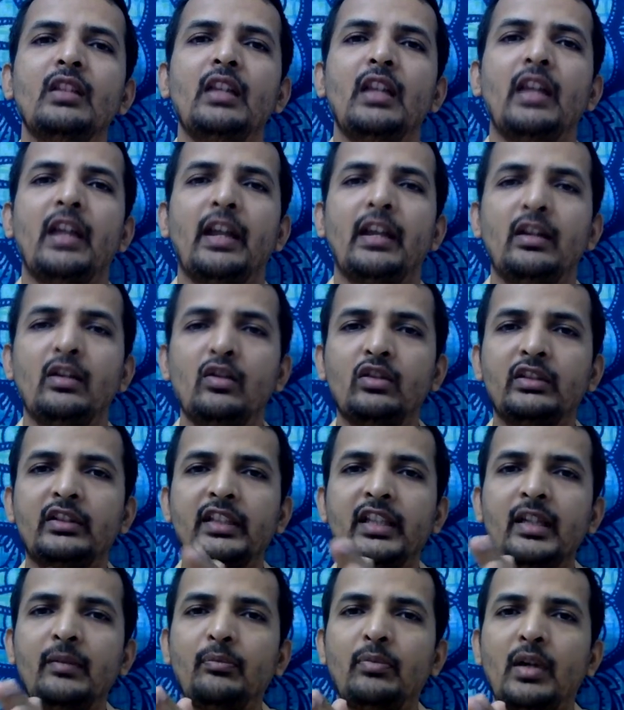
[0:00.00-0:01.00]
And those
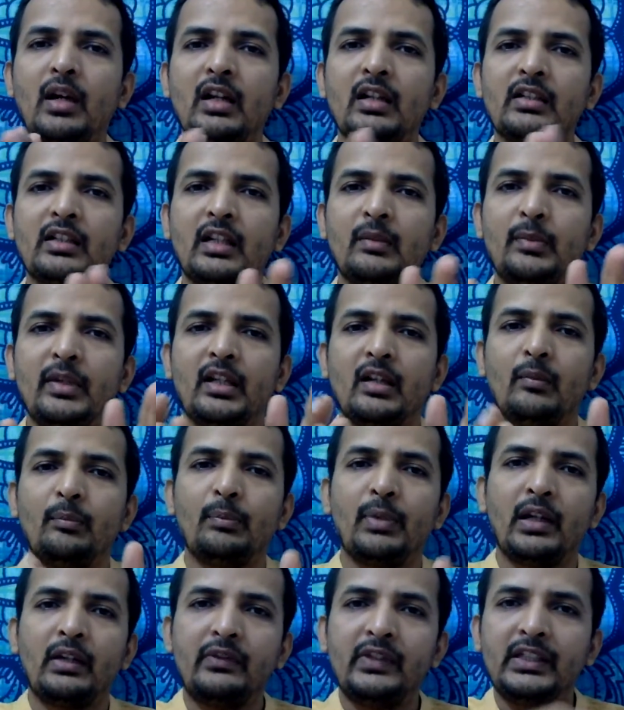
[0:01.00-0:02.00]
3 parts can be
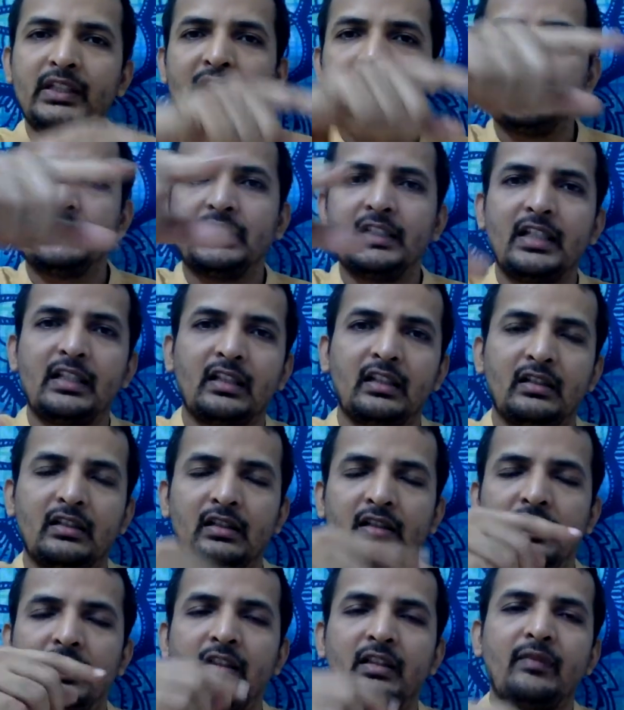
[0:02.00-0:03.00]
compared with these 3
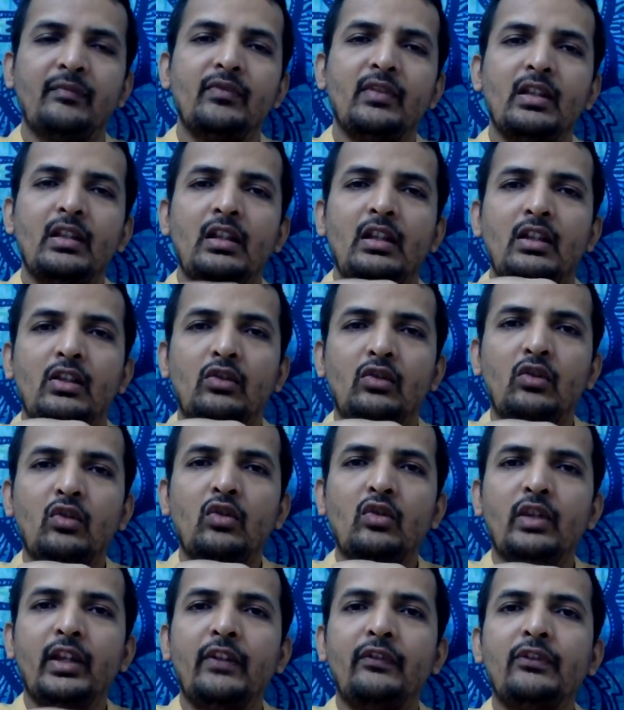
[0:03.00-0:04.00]
circles.
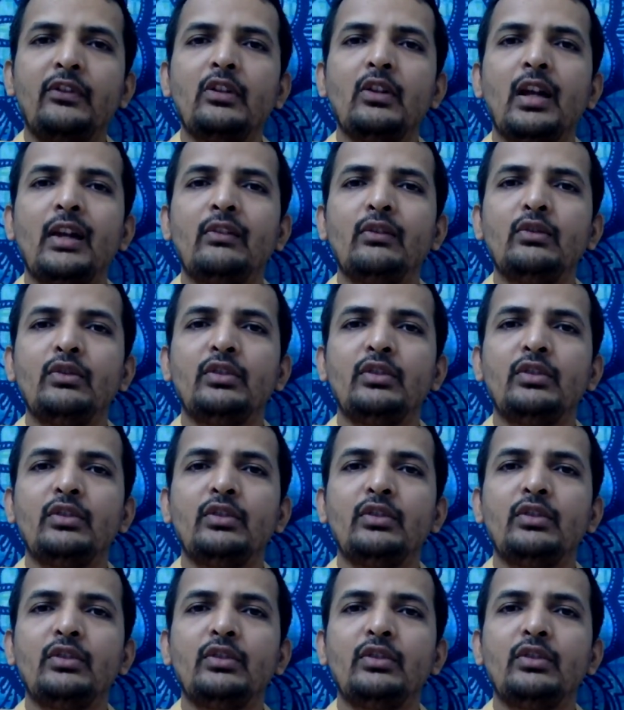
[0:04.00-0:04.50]
So if you have to